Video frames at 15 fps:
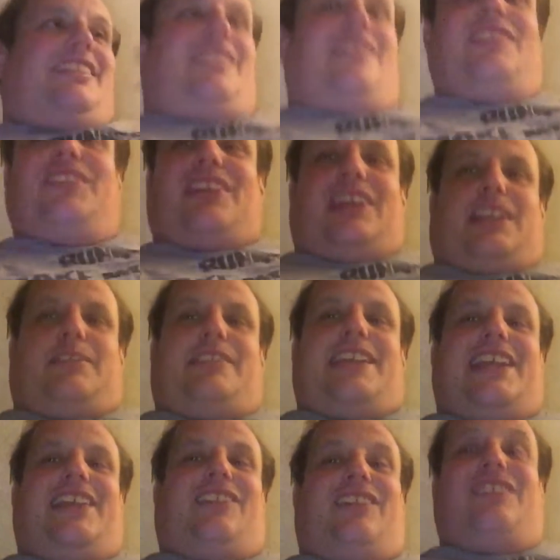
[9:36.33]
we were talking on
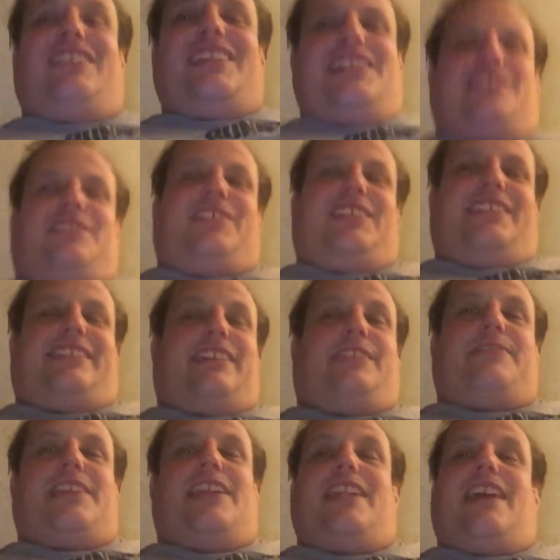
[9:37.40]
Halo and nerdy
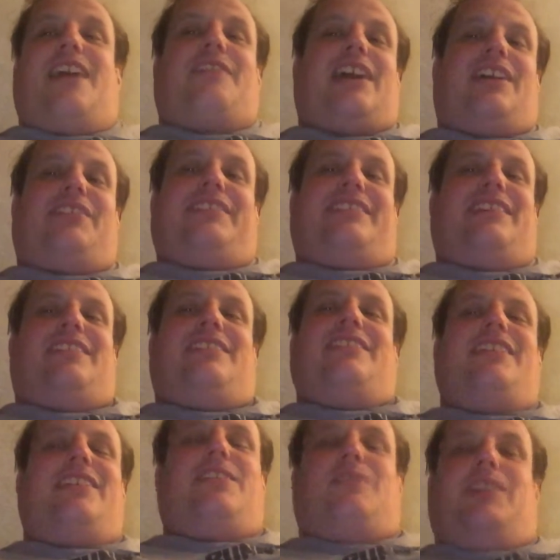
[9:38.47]
stuff. And then when I was done,
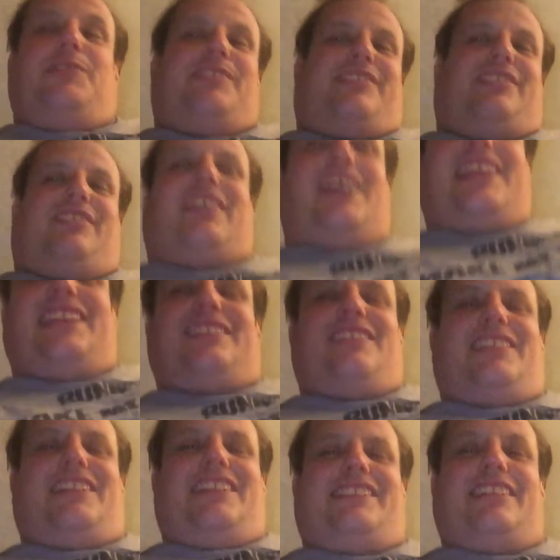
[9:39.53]
we were still talking
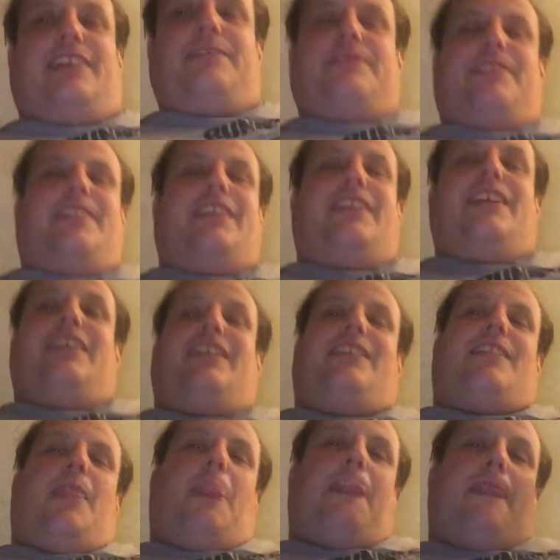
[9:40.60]
nerdy stuff.
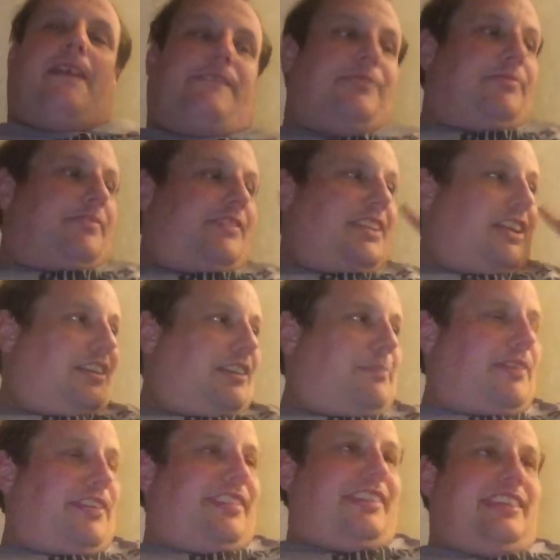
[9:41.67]
The other
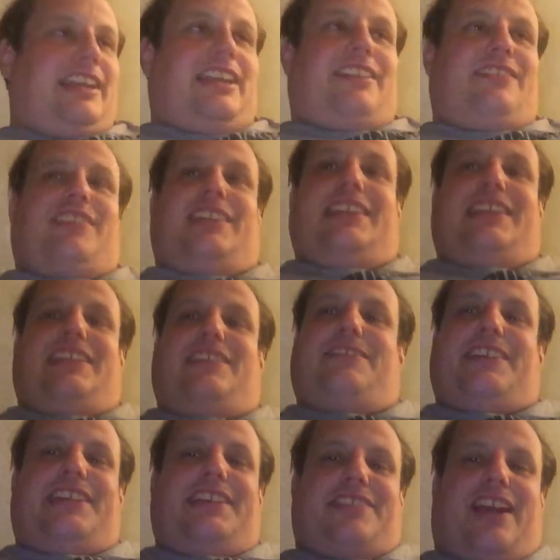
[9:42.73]
person that I want to
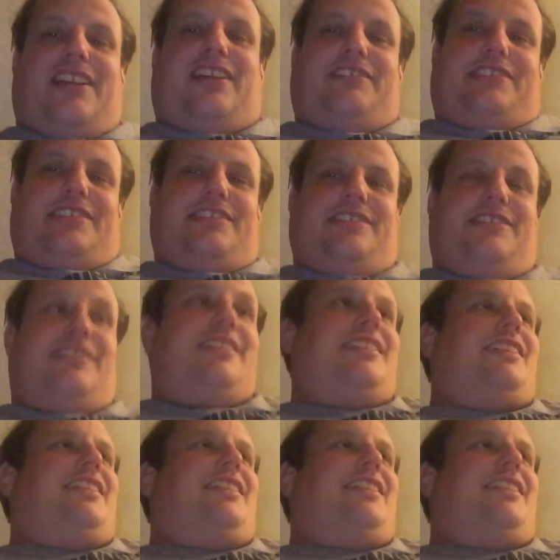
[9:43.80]
give a shout out to